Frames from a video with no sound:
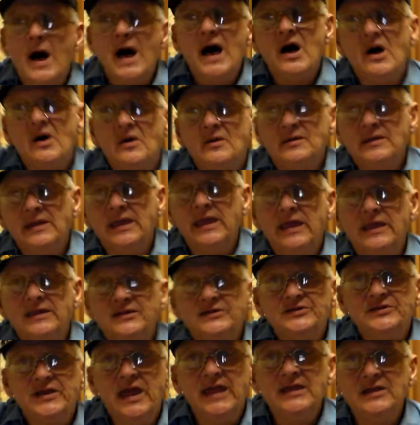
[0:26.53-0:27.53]
While in
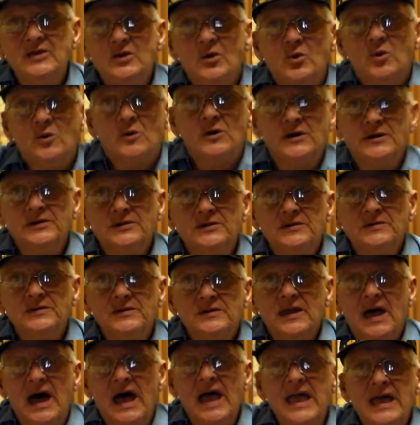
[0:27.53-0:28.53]
state court,
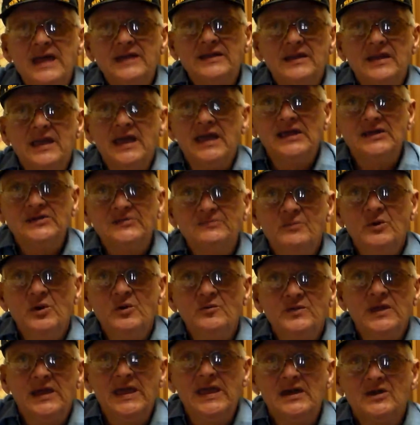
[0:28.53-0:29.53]
I had the case
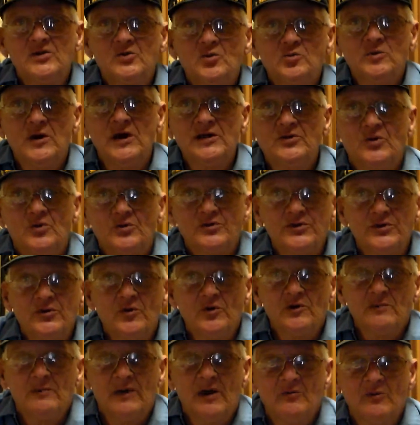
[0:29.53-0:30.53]
moved to Anne Arundel
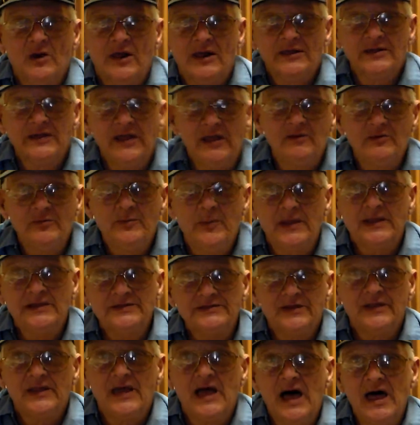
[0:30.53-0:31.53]
suing my relatives
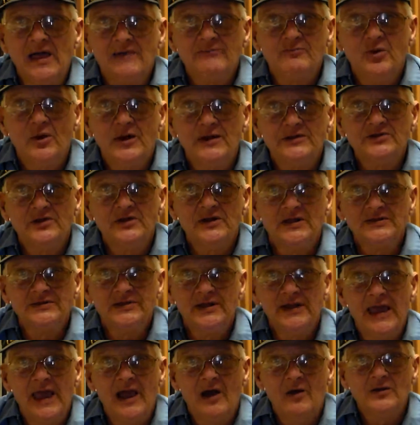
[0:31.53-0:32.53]
because of the high prejudice
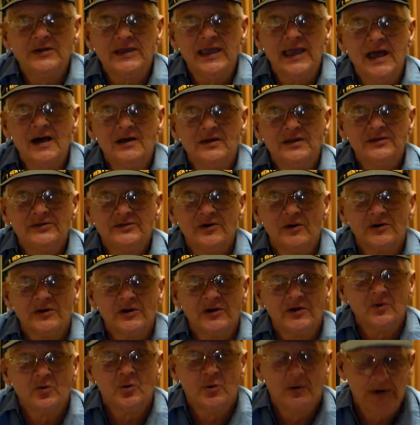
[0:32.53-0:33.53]
in Howard County
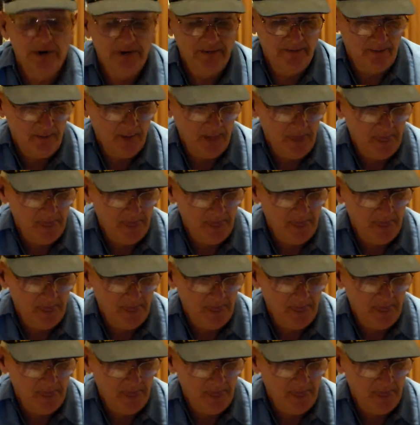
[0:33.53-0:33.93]
Circuit Court.